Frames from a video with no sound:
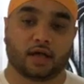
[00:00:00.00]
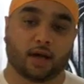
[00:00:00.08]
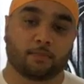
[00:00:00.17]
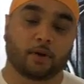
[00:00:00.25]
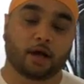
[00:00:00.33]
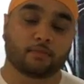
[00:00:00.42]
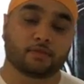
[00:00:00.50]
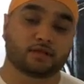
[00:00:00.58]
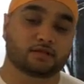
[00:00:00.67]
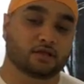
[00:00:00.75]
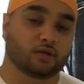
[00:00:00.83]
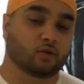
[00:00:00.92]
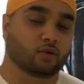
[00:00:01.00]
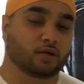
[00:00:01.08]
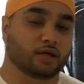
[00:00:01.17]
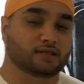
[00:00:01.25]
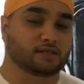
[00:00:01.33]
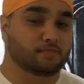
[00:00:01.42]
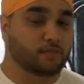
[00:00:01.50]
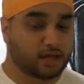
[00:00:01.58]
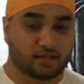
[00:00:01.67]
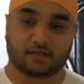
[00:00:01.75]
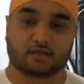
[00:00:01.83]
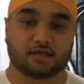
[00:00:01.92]
And Bhai Amrik Singh organises
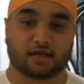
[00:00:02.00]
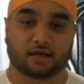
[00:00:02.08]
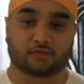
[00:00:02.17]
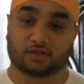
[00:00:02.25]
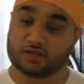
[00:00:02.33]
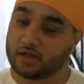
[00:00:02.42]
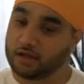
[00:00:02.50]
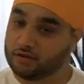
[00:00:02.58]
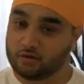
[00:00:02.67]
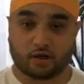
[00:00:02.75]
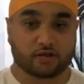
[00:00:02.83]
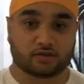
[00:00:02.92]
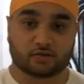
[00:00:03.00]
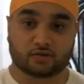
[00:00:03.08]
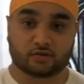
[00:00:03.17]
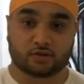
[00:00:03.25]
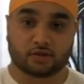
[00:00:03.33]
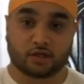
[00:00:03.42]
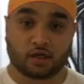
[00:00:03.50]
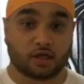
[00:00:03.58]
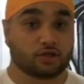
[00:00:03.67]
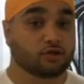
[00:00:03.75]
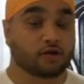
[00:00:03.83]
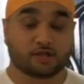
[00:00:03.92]
many Sikhi camps, just like you guys do.
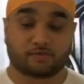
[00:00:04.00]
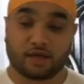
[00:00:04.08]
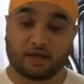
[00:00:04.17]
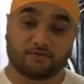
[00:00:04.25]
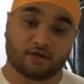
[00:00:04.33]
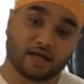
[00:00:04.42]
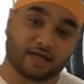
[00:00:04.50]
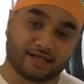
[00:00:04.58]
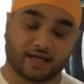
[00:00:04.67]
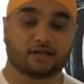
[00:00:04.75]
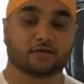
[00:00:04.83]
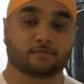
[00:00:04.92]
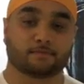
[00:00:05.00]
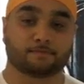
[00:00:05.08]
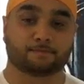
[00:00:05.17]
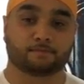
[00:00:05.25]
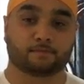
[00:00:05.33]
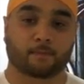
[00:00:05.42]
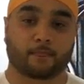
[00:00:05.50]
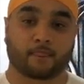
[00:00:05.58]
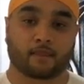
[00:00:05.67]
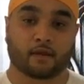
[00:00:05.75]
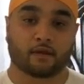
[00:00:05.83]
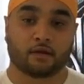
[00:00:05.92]
You guys may even attend them.
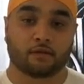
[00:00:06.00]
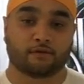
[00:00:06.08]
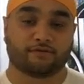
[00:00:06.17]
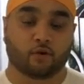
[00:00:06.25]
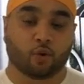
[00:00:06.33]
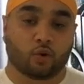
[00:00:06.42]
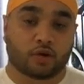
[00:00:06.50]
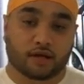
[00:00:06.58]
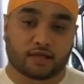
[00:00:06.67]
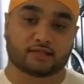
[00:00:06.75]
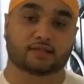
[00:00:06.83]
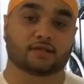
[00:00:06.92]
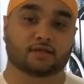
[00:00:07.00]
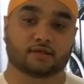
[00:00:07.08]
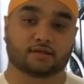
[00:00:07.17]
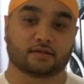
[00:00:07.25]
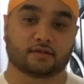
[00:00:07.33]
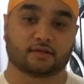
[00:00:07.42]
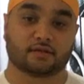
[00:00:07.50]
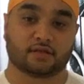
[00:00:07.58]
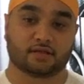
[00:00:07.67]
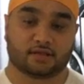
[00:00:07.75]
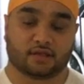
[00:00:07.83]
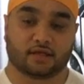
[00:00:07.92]
But for organising
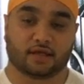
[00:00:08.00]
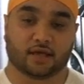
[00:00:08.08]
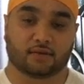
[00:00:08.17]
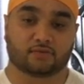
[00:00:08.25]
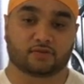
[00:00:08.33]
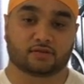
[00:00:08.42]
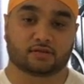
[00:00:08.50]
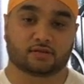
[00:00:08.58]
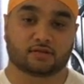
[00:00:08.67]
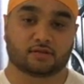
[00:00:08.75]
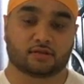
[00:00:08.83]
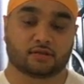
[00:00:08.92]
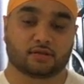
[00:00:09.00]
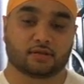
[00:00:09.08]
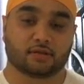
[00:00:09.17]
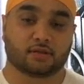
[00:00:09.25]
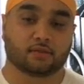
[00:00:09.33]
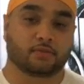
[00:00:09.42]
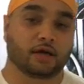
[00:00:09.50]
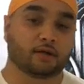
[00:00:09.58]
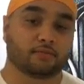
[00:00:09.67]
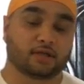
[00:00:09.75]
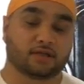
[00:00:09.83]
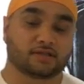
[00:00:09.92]
these Sikhi camps,
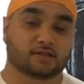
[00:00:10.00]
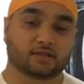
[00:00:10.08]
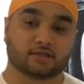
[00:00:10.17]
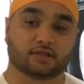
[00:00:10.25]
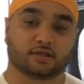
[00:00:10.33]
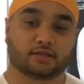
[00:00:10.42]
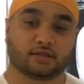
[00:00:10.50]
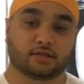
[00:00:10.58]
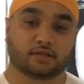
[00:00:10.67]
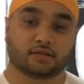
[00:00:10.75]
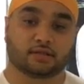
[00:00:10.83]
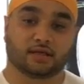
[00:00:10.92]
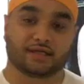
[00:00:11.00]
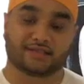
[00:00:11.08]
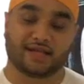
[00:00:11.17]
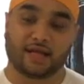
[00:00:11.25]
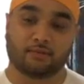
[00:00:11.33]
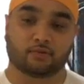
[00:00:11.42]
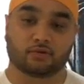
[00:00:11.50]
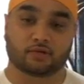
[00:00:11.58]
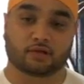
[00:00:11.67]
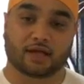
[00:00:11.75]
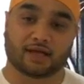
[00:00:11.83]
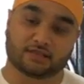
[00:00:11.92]
Bhai Amrik Singh Ji is
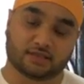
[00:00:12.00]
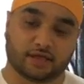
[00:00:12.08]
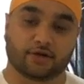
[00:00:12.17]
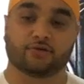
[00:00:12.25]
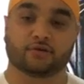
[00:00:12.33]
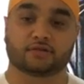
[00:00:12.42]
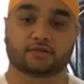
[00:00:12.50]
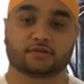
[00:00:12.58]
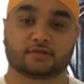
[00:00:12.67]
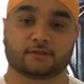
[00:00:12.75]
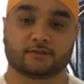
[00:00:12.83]
labelled as a terrorist.